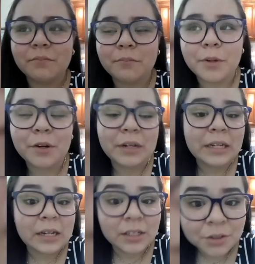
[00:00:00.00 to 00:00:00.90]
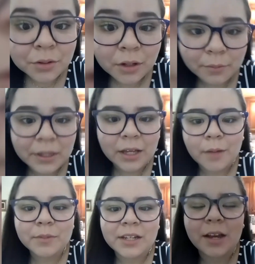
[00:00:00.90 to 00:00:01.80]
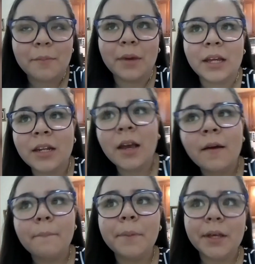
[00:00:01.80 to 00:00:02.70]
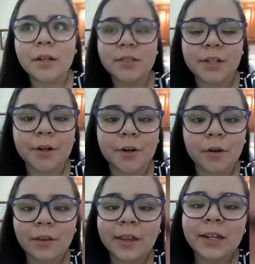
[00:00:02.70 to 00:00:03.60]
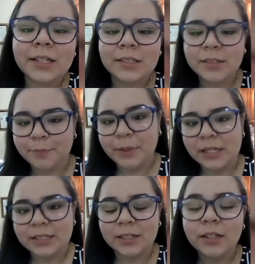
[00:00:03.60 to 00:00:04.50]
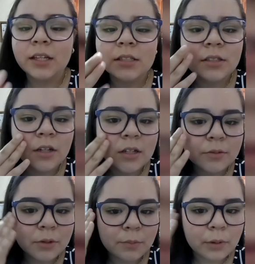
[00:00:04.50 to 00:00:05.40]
very natural makeup that I made, because the girl that is in the painting is just with